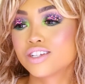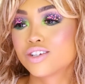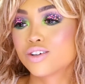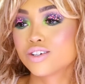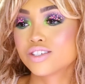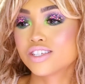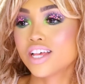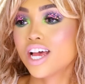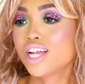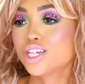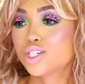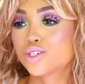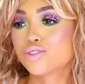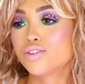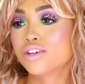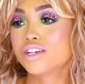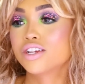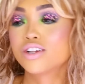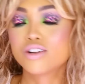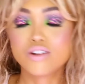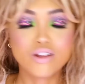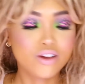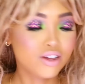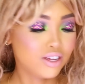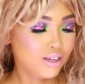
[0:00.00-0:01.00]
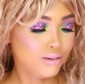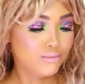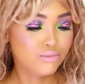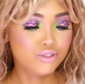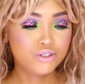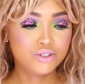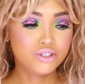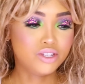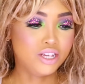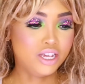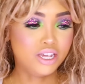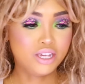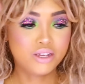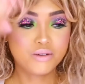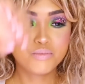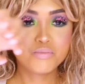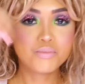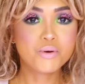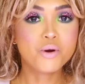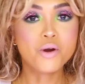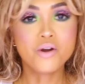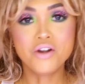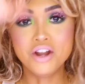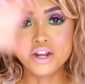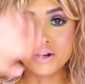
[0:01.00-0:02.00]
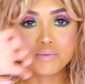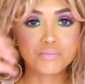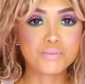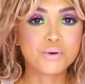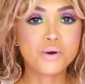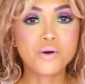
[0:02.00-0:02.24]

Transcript: because I drink glug, I'm just like pour it,